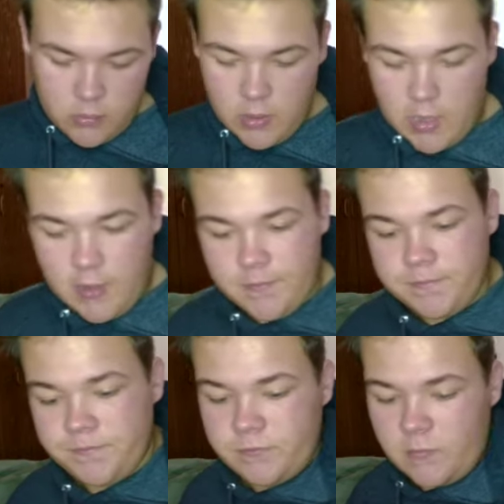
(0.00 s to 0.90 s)
um,
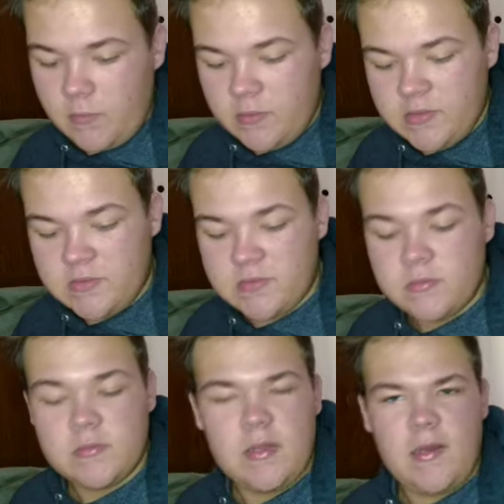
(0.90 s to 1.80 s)
just
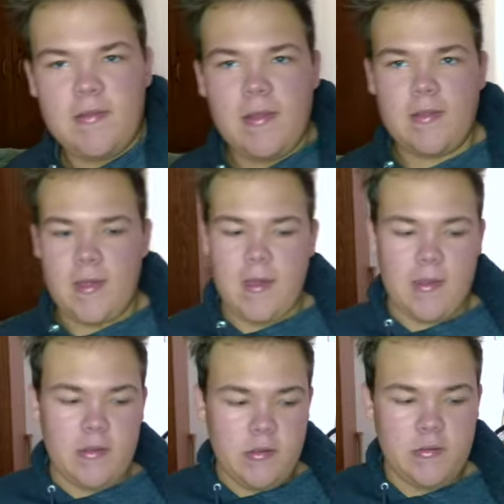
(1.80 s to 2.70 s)
anything that I
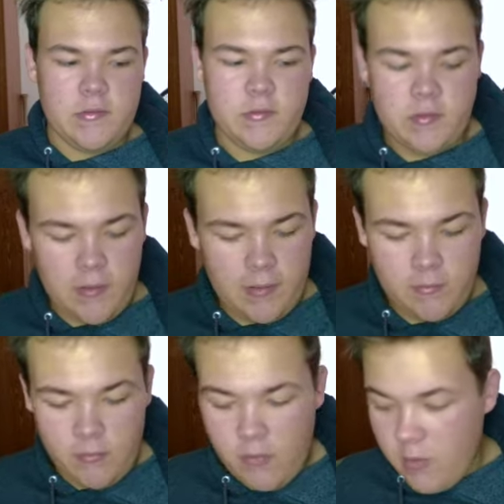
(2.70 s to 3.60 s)
can use to like
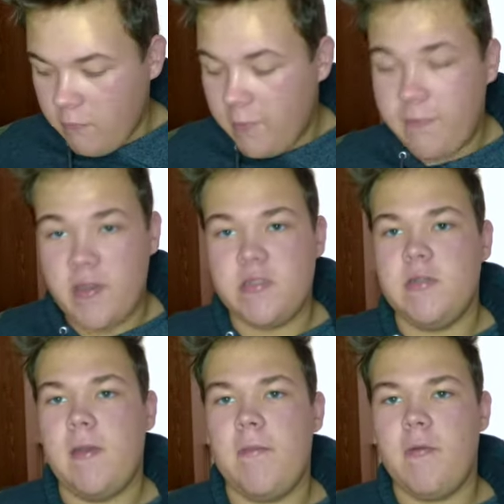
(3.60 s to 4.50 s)
refresh in
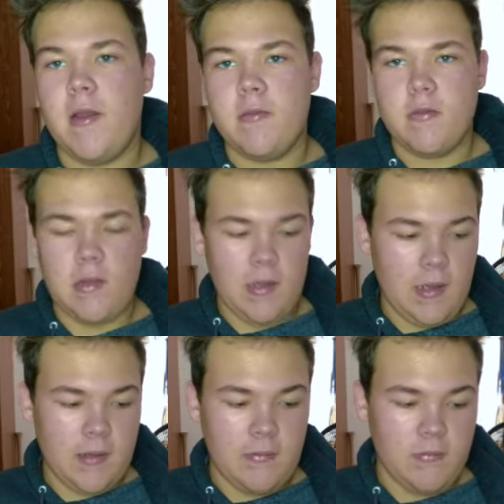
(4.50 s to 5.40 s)
my breath.
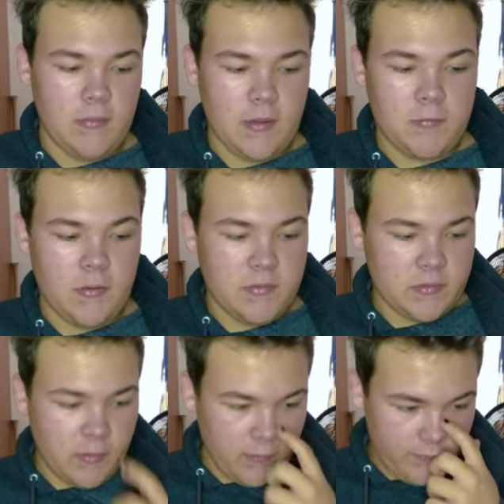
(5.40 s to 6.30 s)
I like pretty much
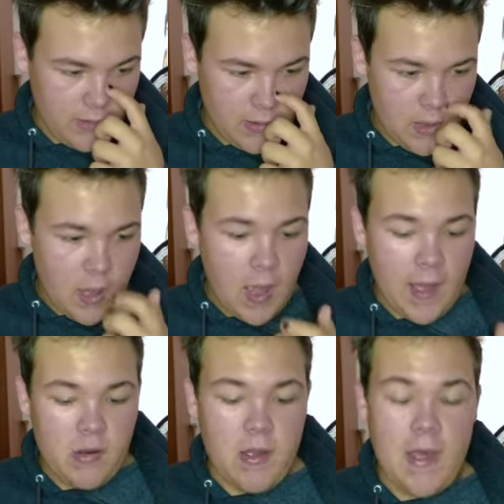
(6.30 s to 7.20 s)
all of it. I
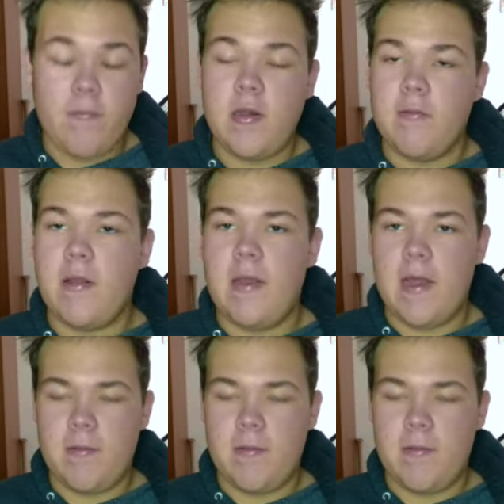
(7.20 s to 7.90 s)
don't have any right now,